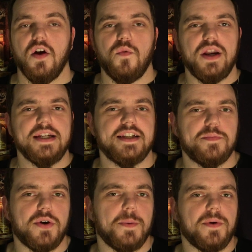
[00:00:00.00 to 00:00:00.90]
when is it
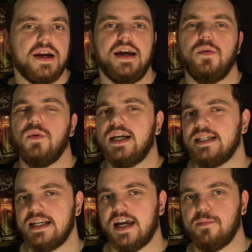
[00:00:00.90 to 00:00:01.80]
appropriate? When is
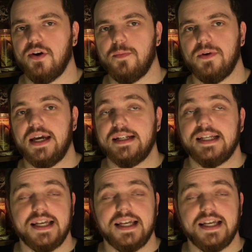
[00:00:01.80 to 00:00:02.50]
it not appropriate?